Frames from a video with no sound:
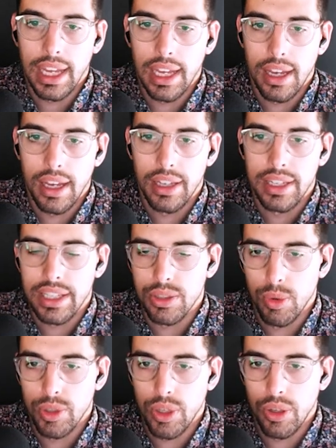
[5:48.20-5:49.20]
and as
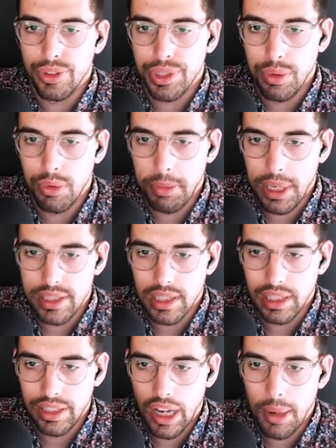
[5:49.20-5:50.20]
a result you would
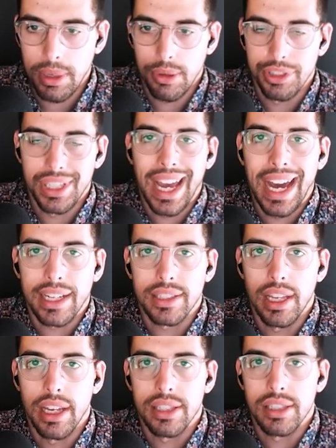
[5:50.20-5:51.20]
basically not be able to
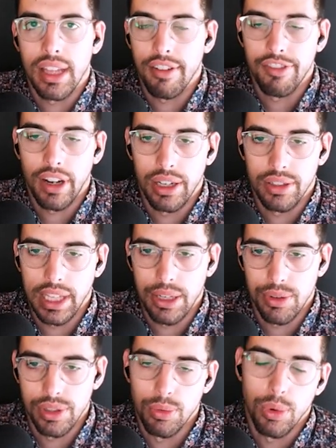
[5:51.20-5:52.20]
access that file
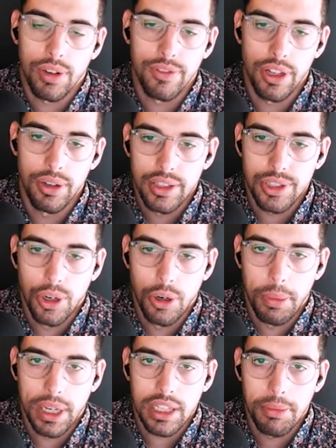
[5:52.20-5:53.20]
later in the workflow. So
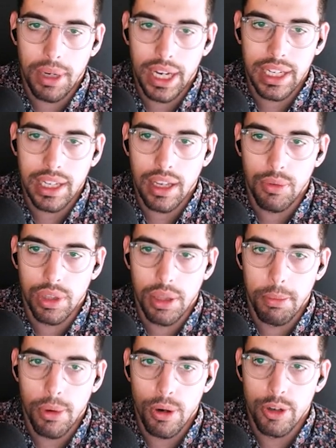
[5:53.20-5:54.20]
by combining it with a
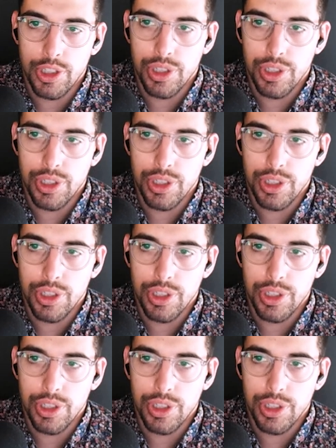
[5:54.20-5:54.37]
merge,